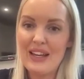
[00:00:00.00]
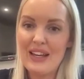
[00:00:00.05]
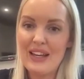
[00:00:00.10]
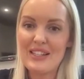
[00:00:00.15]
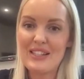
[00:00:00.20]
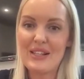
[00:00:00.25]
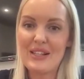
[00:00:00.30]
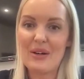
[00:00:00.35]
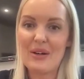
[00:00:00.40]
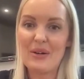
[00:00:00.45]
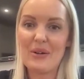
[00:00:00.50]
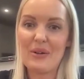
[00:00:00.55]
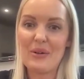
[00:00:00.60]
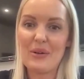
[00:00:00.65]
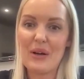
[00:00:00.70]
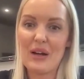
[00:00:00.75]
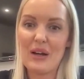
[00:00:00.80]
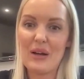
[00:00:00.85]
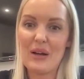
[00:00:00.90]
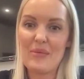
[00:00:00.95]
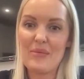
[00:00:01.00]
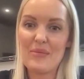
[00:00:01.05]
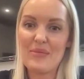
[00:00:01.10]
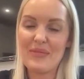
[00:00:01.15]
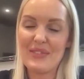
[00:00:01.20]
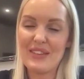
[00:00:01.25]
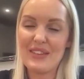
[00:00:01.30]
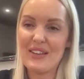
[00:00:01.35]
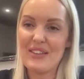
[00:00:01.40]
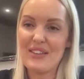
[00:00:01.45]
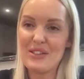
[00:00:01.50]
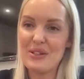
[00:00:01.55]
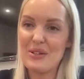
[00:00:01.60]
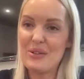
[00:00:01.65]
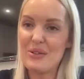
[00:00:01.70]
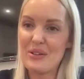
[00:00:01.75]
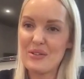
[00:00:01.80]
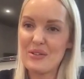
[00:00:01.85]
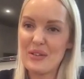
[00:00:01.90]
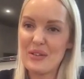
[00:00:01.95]
So the other 2
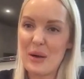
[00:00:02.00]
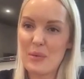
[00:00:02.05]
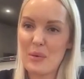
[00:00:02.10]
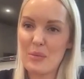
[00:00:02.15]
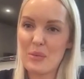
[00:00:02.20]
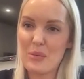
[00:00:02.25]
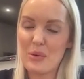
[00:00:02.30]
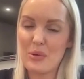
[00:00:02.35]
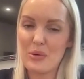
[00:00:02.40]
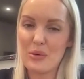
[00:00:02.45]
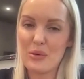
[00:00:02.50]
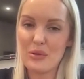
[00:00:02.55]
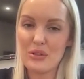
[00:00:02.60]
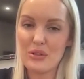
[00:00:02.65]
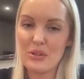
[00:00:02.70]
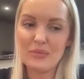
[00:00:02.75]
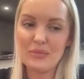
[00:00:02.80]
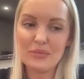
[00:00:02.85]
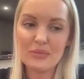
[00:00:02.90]
that have come on board